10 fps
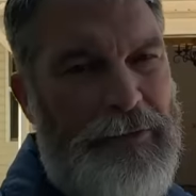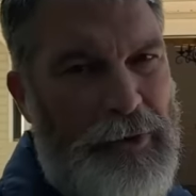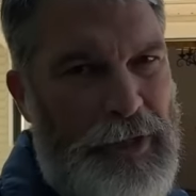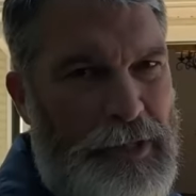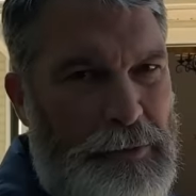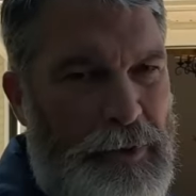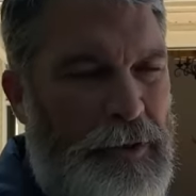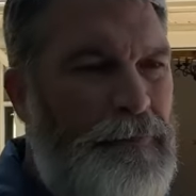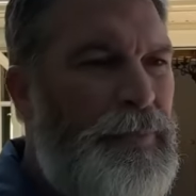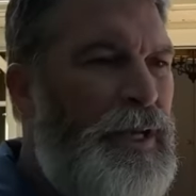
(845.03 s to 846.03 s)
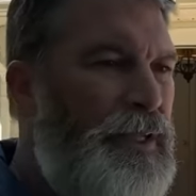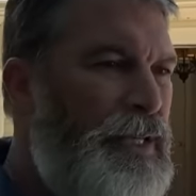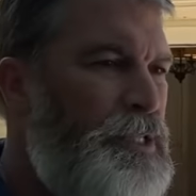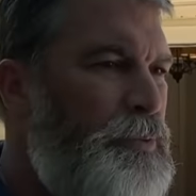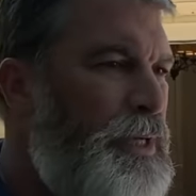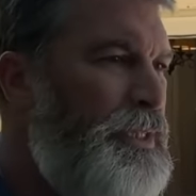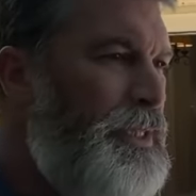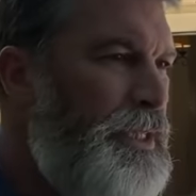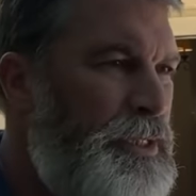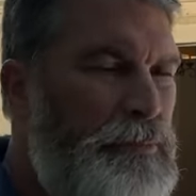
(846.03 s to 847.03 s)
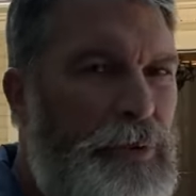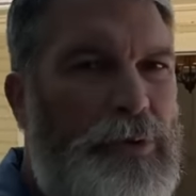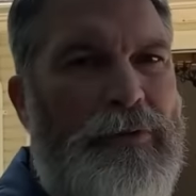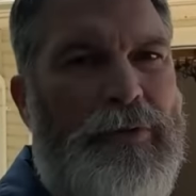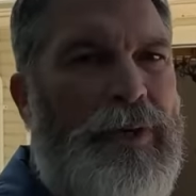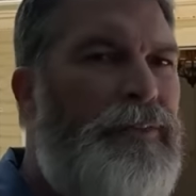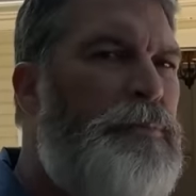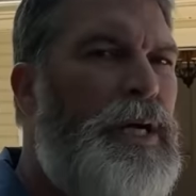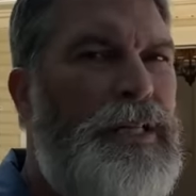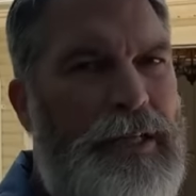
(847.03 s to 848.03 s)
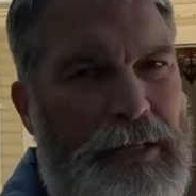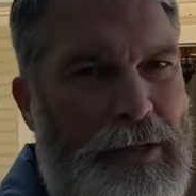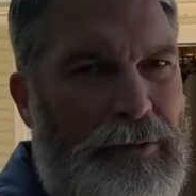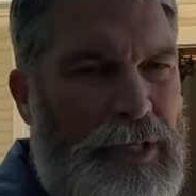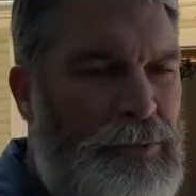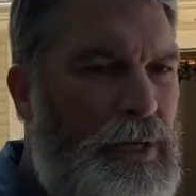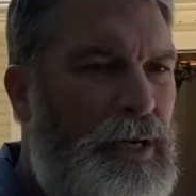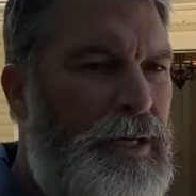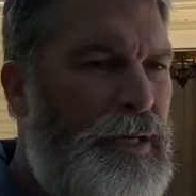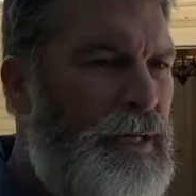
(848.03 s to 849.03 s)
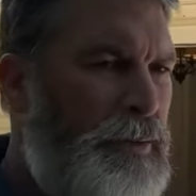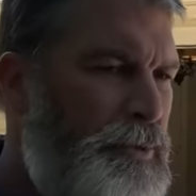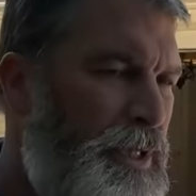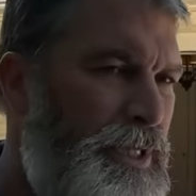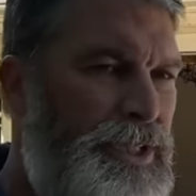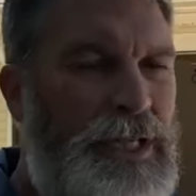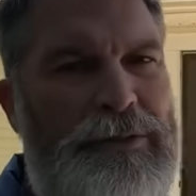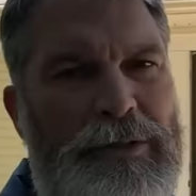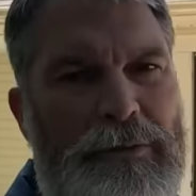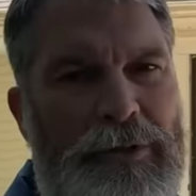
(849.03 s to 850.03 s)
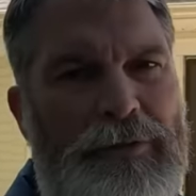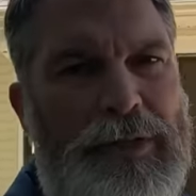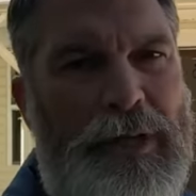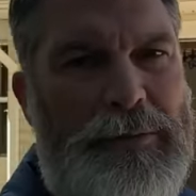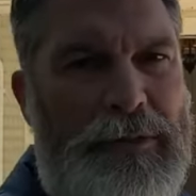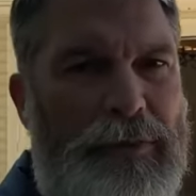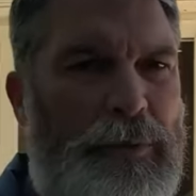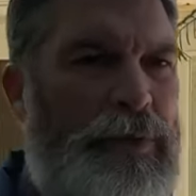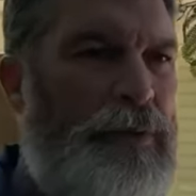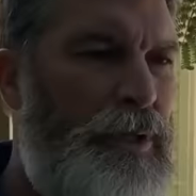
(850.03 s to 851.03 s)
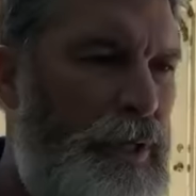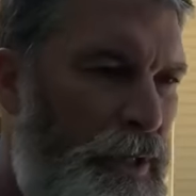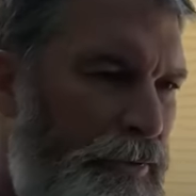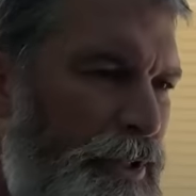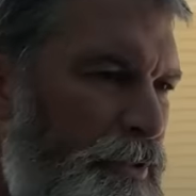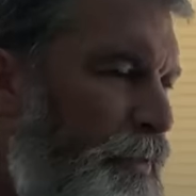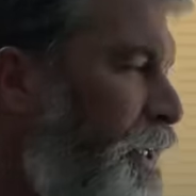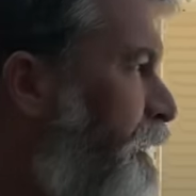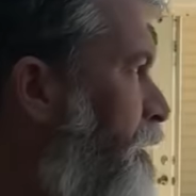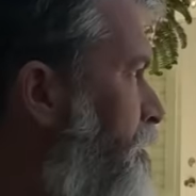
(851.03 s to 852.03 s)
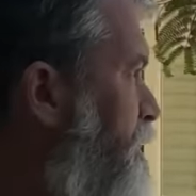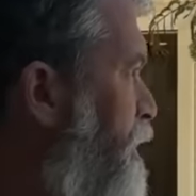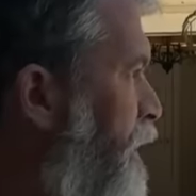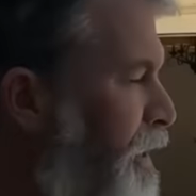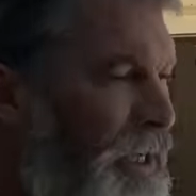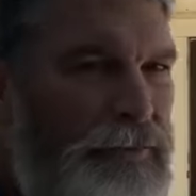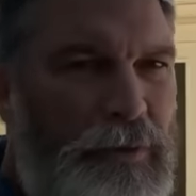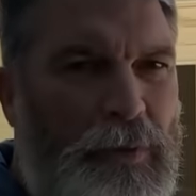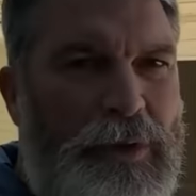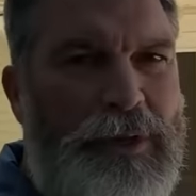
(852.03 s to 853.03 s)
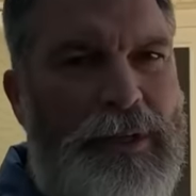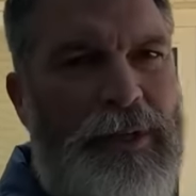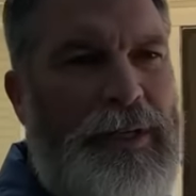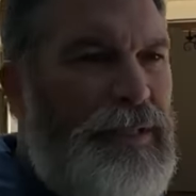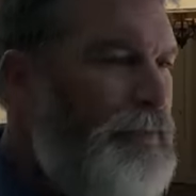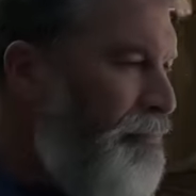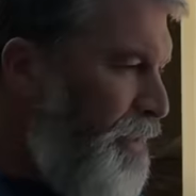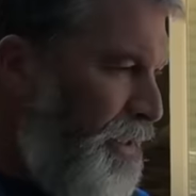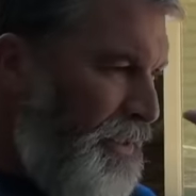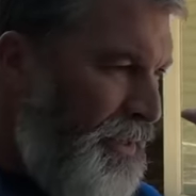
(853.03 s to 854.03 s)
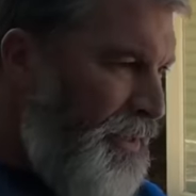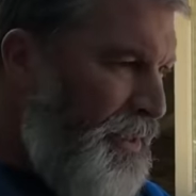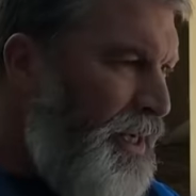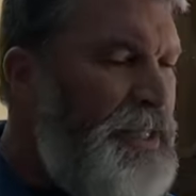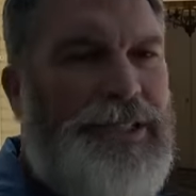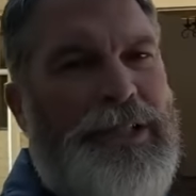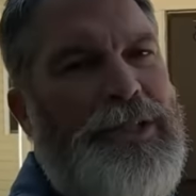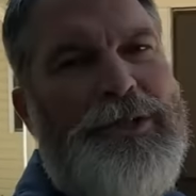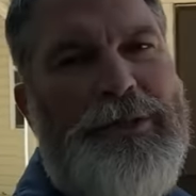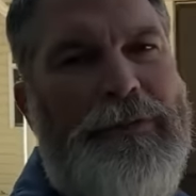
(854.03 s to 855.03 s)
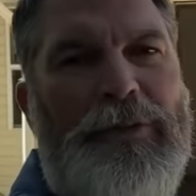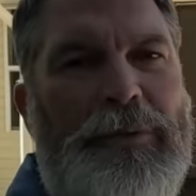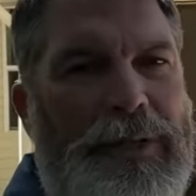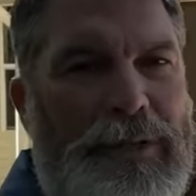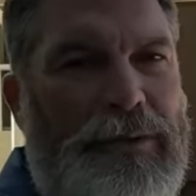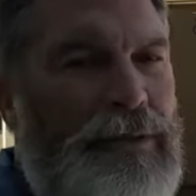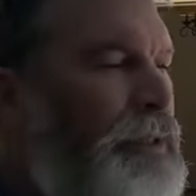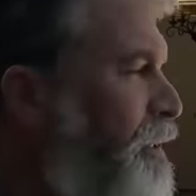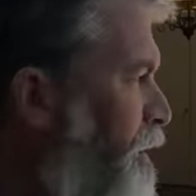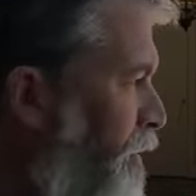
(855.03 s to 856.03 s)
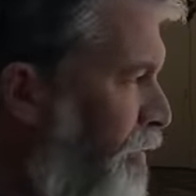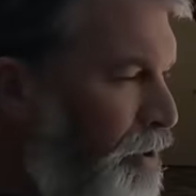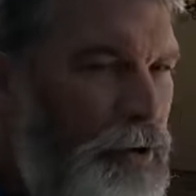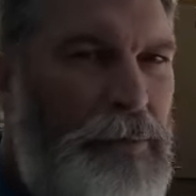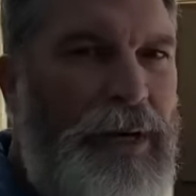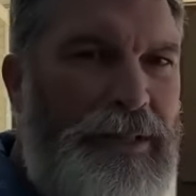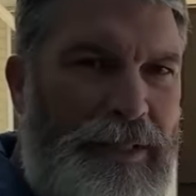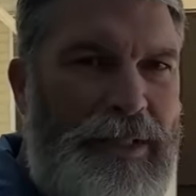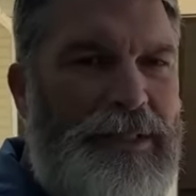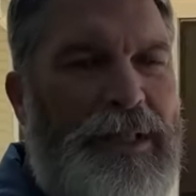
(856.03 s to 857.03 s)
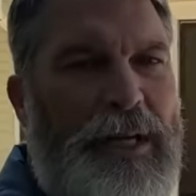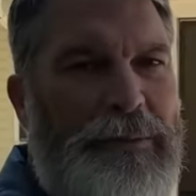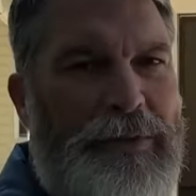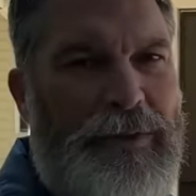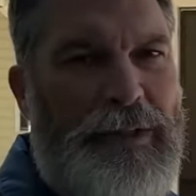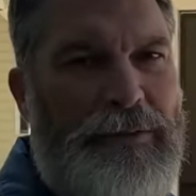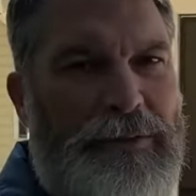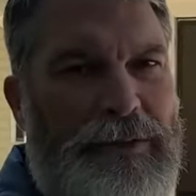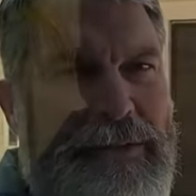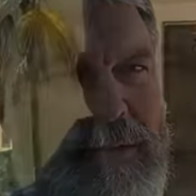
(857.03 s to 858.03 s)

in rent each month. And that's why I say it's important for everybody to know. That's why I'm trying to shout to the rooftops, if you will, on these videos to let everyone in God's country, if you will, know about these types of loans.